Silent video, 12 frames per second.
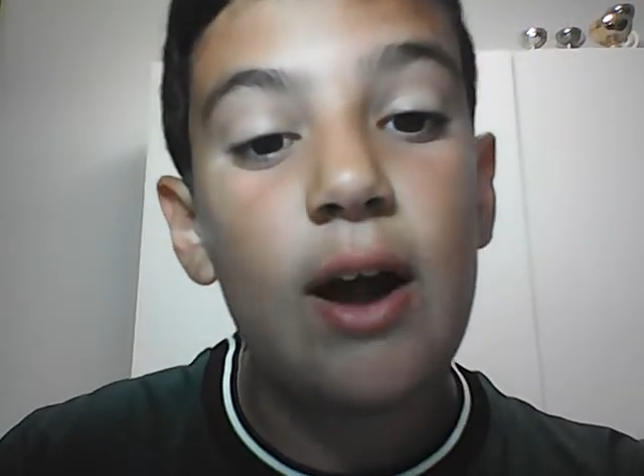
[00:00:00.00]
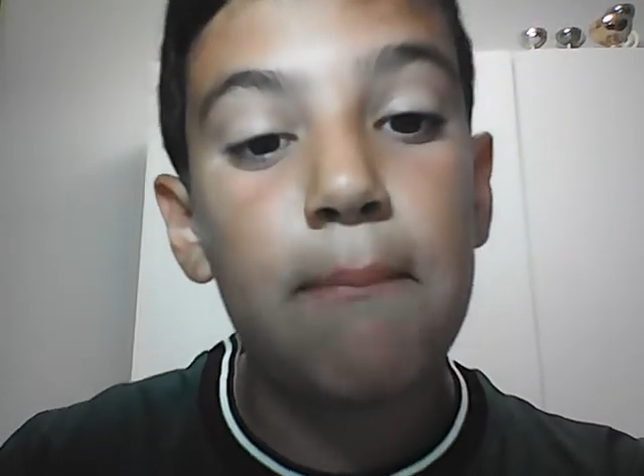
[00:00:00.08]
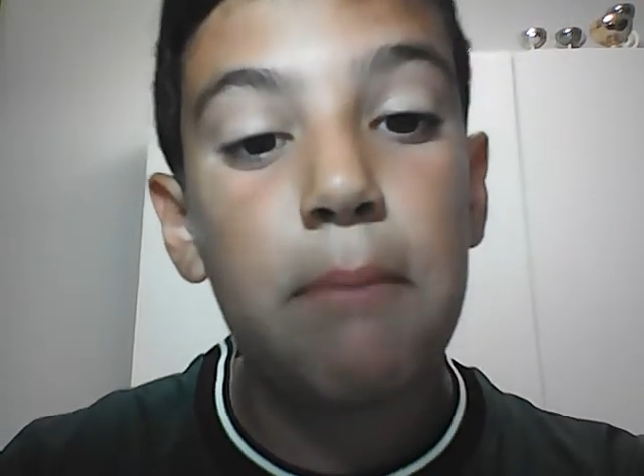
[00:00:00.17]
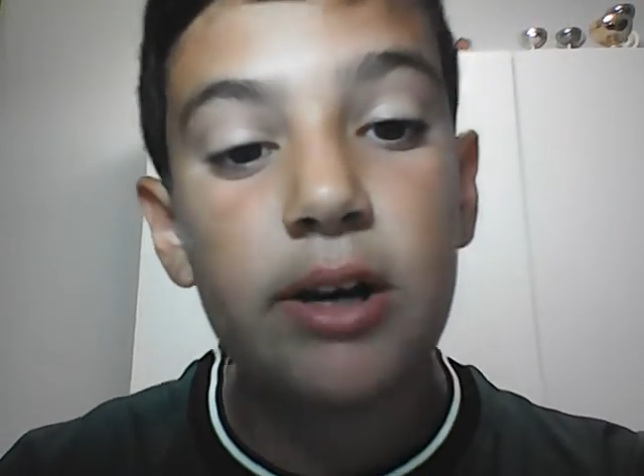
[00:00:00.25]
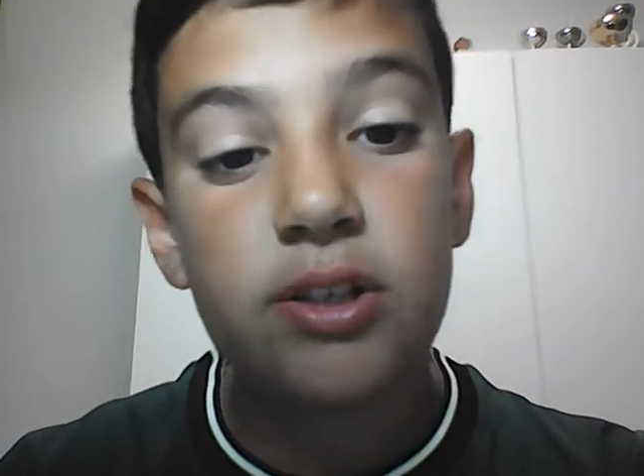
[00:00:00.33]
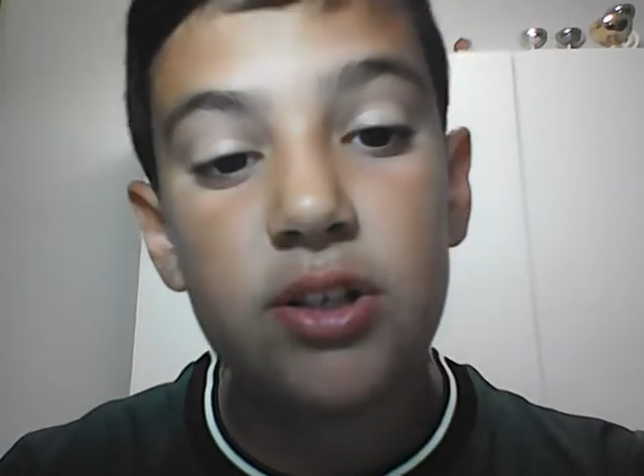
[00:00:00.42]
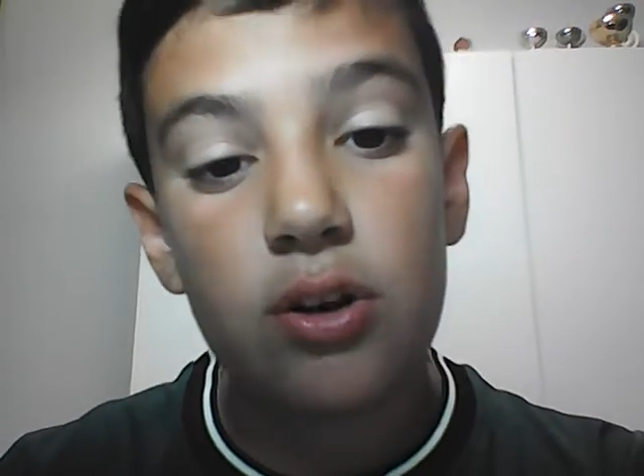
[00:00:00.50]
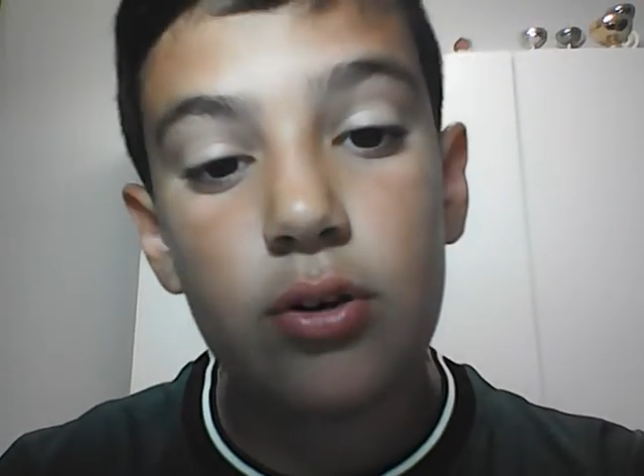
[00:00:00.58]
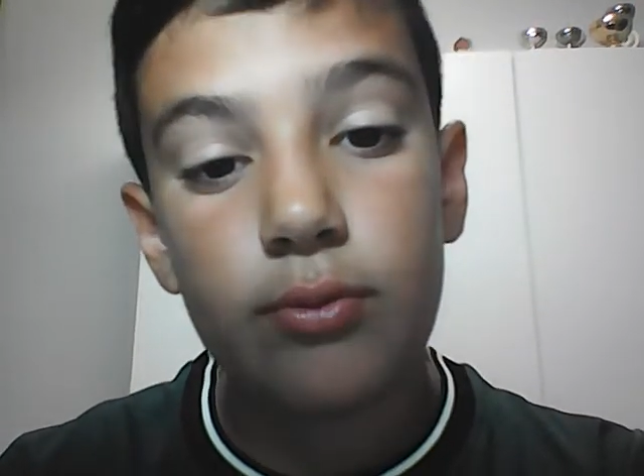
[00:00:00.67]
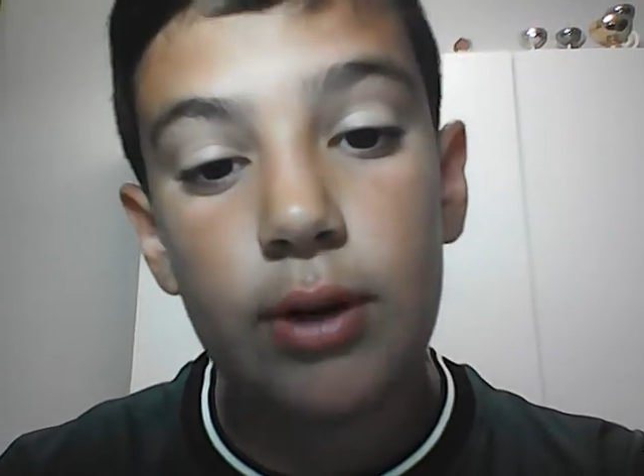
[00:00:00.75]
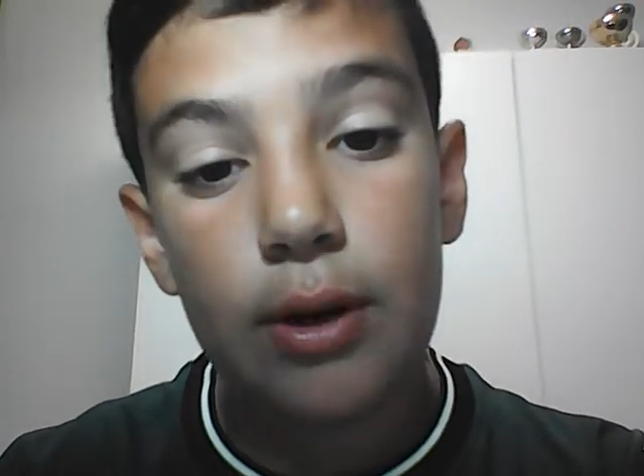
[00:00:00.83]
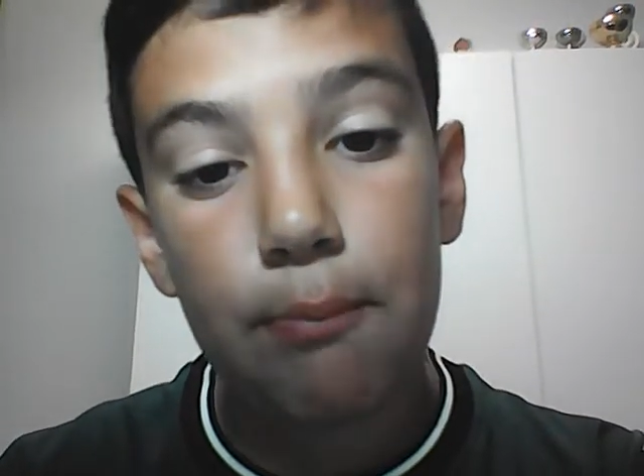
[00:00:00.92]
and
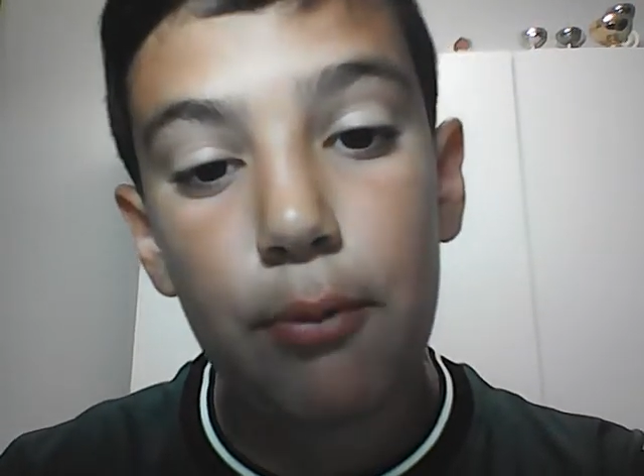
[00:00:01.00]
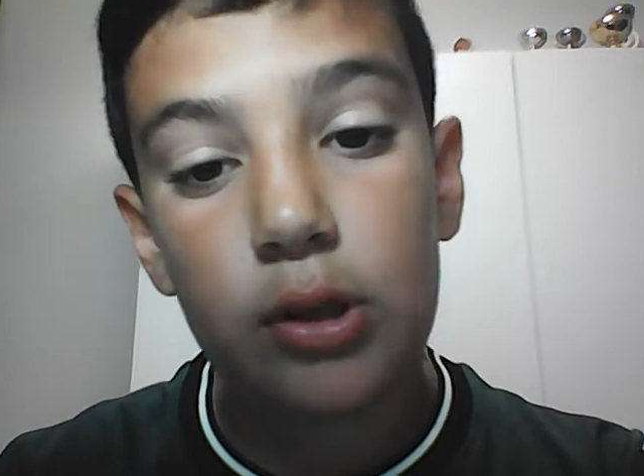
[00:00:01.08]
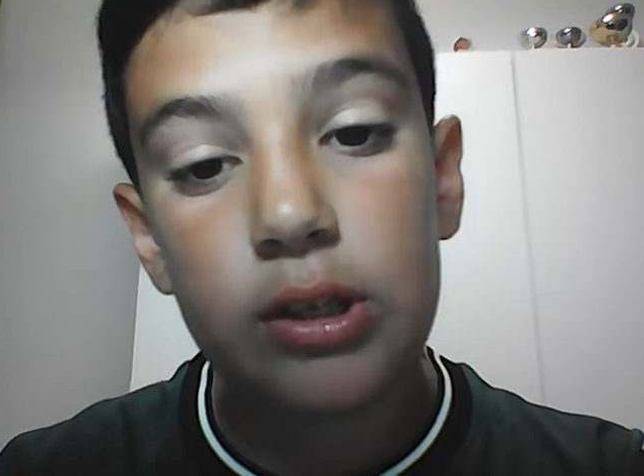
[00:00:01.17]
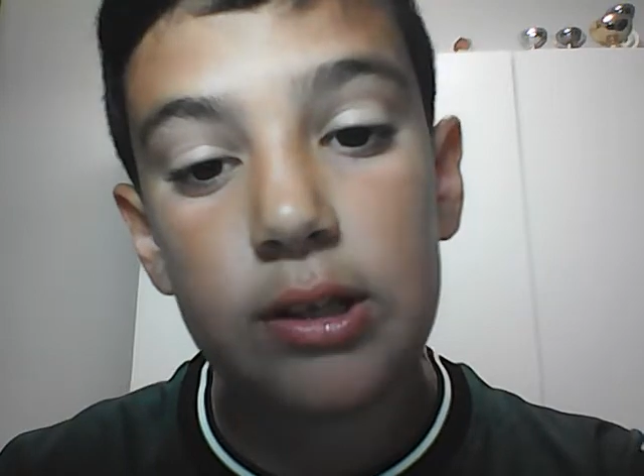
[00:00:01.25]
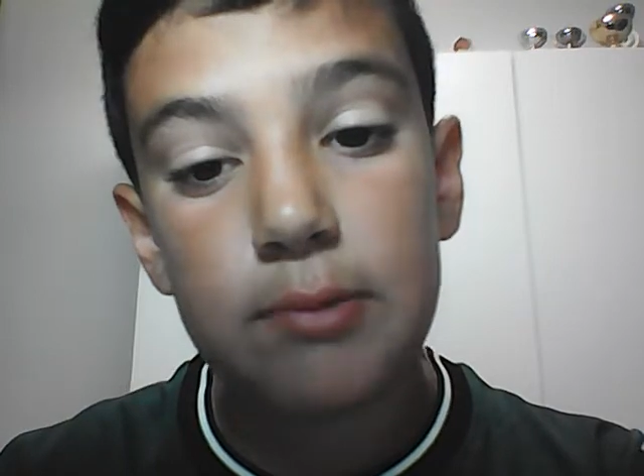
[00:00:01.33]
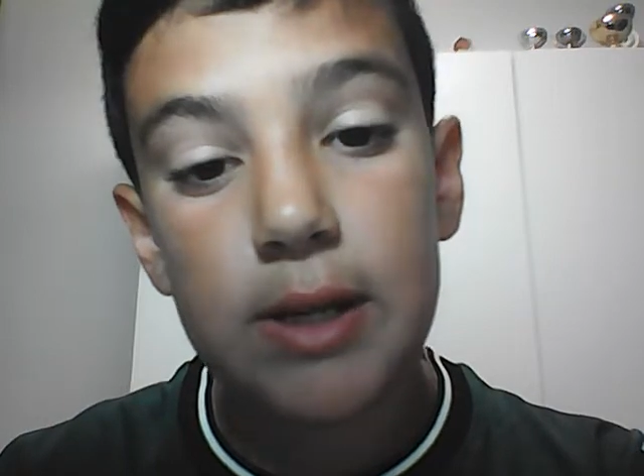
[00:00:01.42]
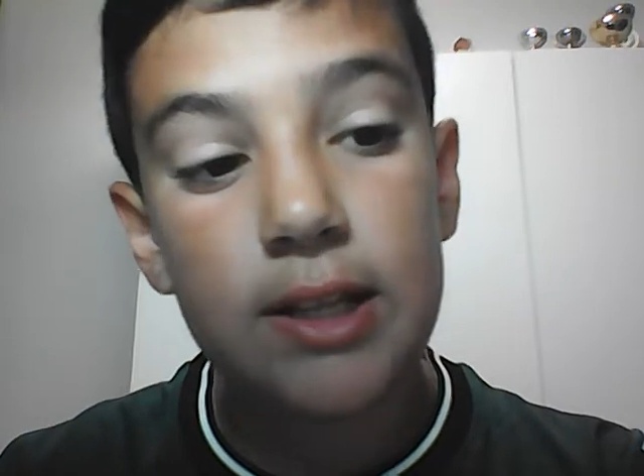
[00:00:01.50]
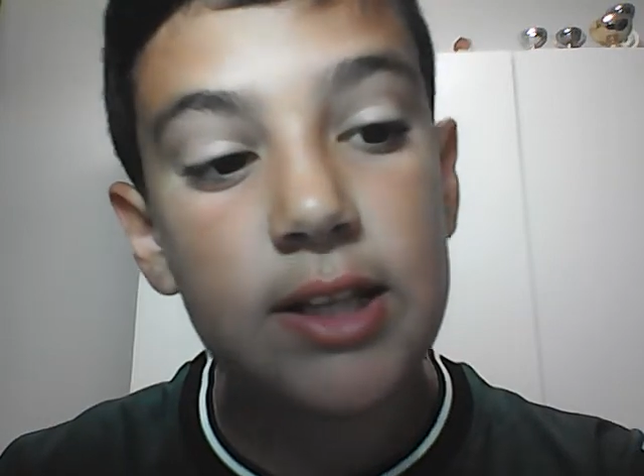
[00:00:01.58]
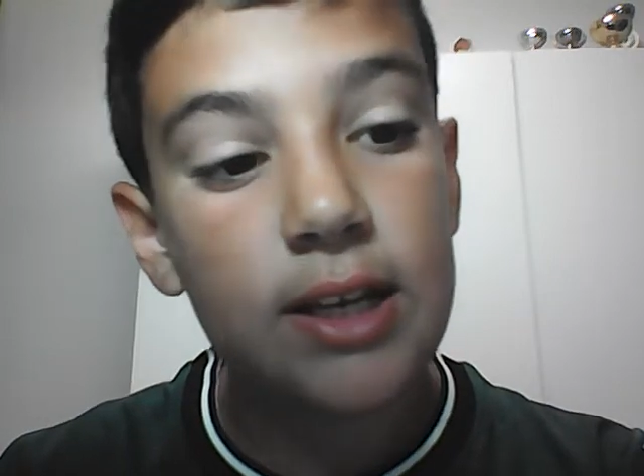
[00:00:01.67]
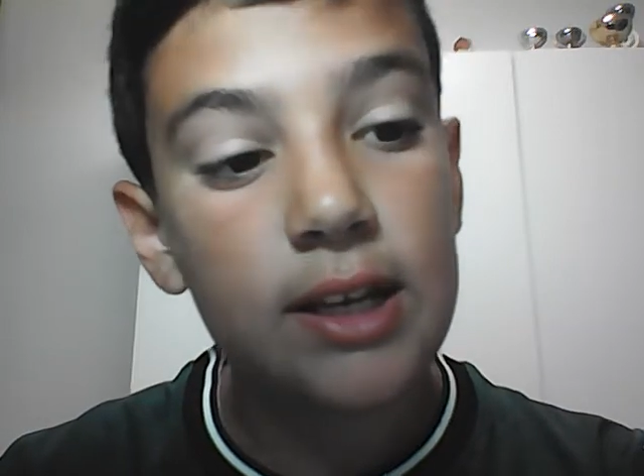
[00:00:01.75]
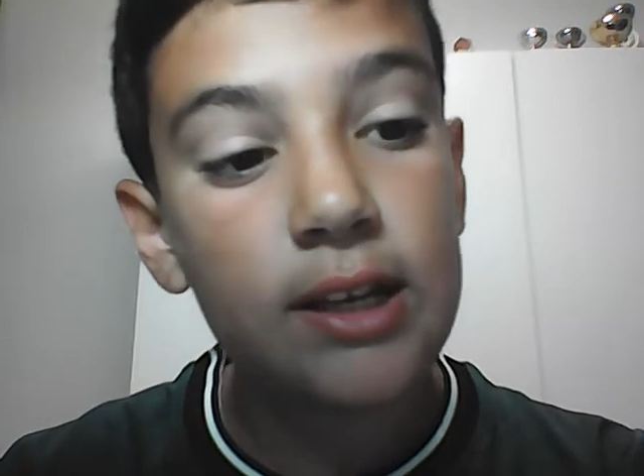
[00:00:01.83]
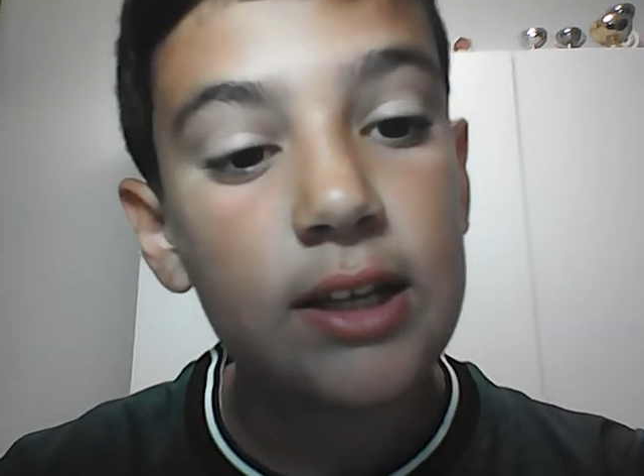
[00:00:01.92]
Barcelona reportedly
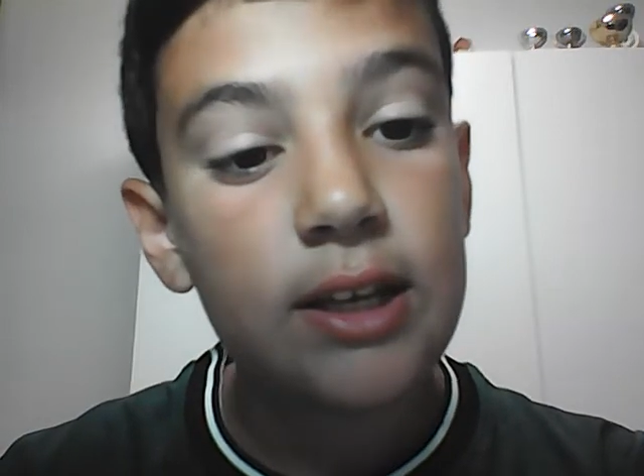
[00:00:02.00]
think